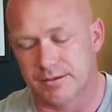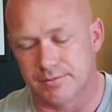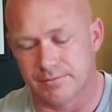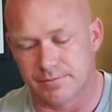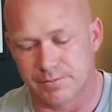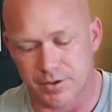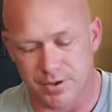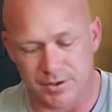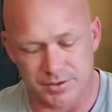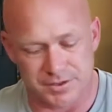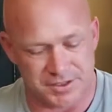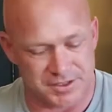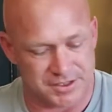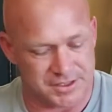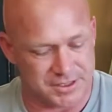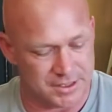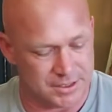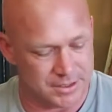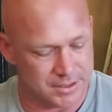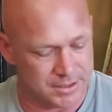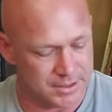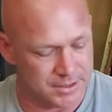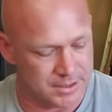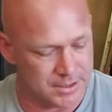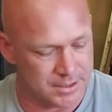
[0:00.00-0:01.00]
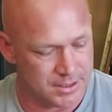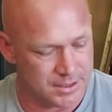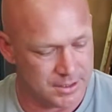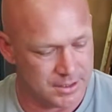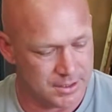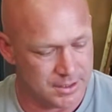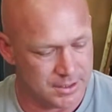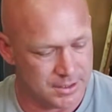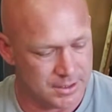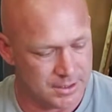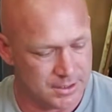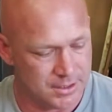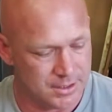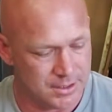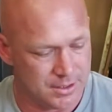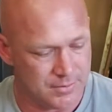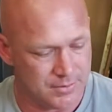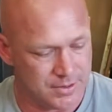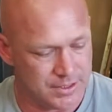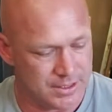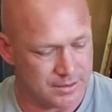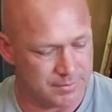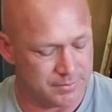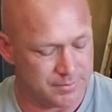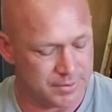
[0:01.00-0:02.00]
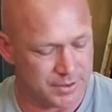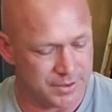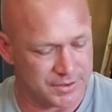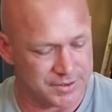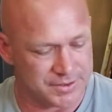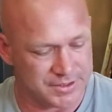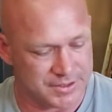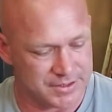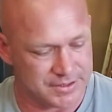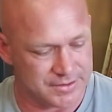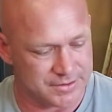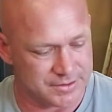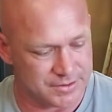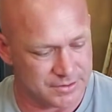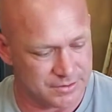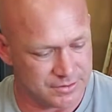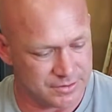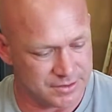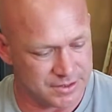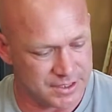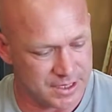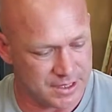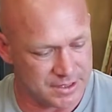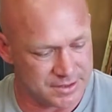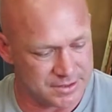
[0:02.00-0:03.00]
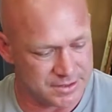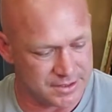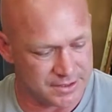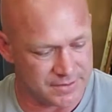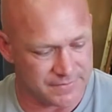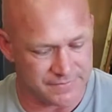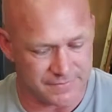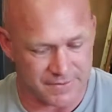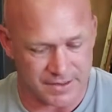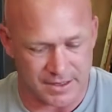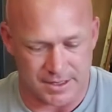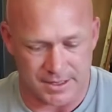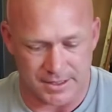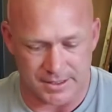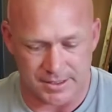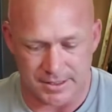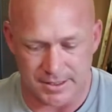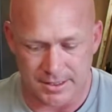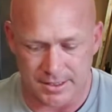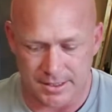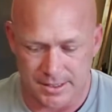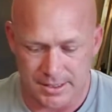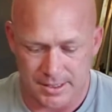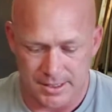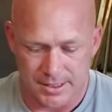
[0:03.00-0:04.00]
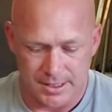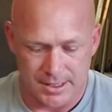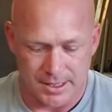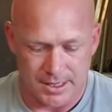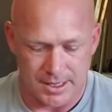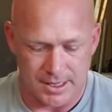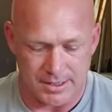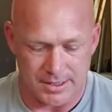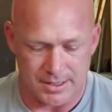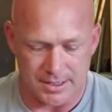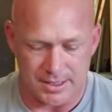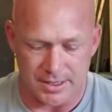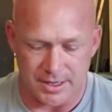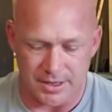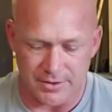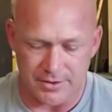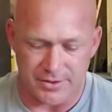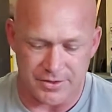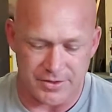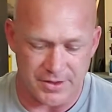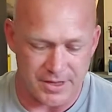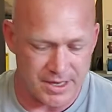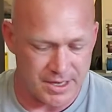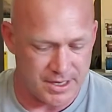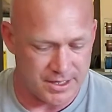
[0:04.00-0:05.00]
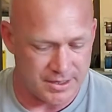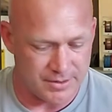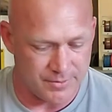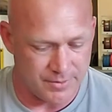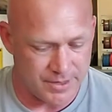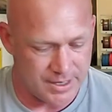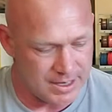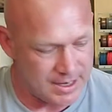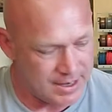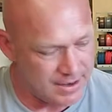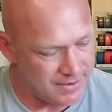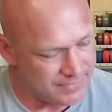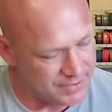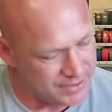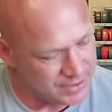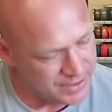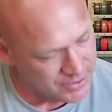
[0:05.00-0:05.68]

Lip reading: and purchased it. Went out and purchased it. It was a little challenging to find. And then another thing that we have in